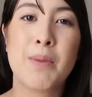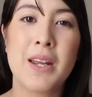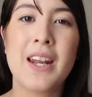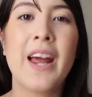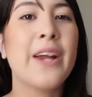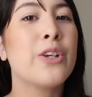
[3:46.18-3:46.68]

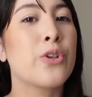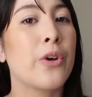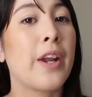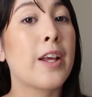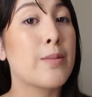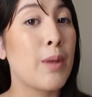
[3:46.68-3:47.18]
pin and your
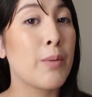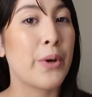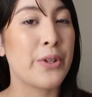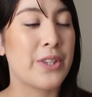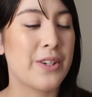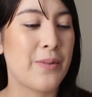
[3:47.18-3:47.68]
next blog
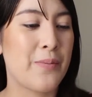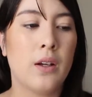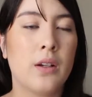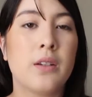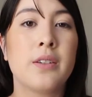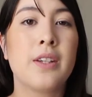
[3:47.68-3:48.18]
post.
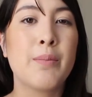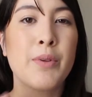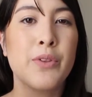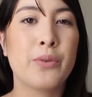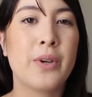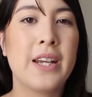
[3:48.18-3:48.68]
Number
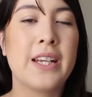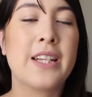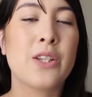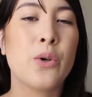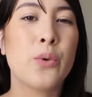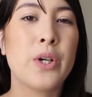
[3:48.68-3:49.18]
3
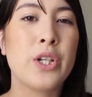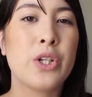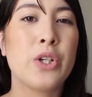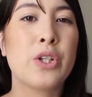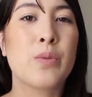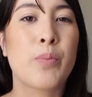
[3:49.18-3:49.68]
is always
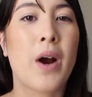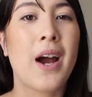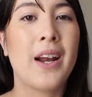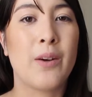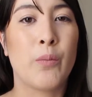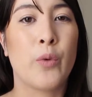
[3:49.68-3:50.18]
use
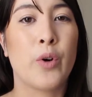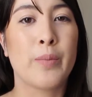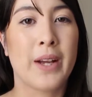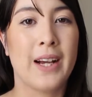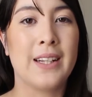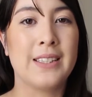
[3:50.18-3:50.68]
bright and warm
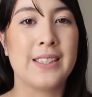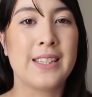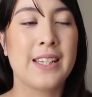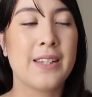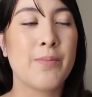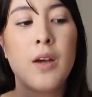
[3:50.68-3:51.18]
colors.
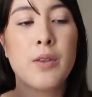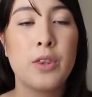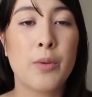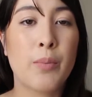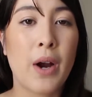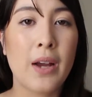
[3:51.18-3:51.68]

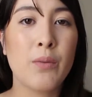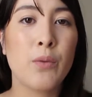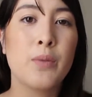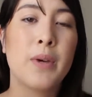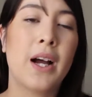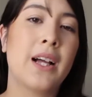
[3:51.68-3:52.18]
The bright and
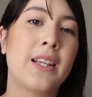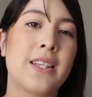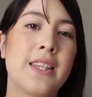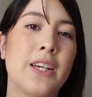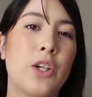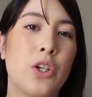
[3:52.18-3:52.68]
warm
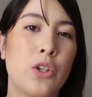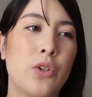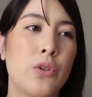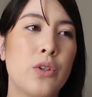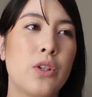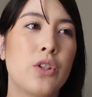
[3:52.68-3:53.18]
colors that you
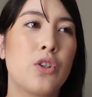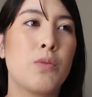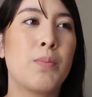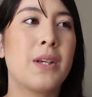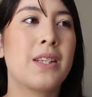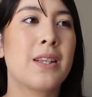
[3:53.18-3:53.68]
use
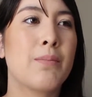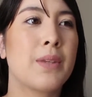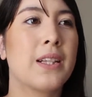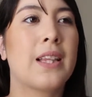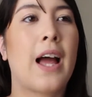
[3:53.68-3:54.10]
should be something